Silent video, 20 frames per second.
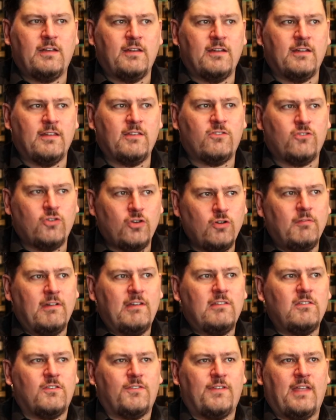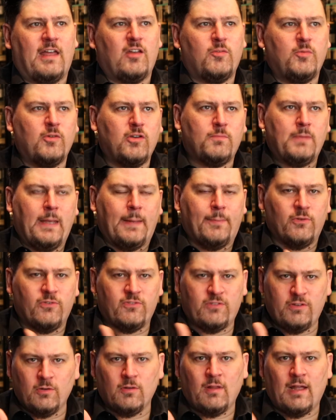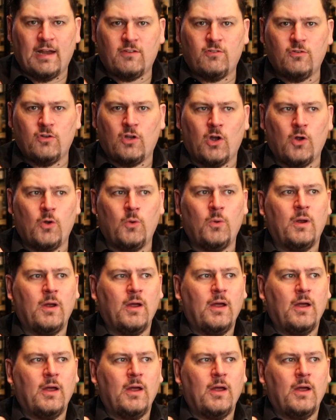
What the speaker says: Now, there's two reasons for that. Is because people still like to go,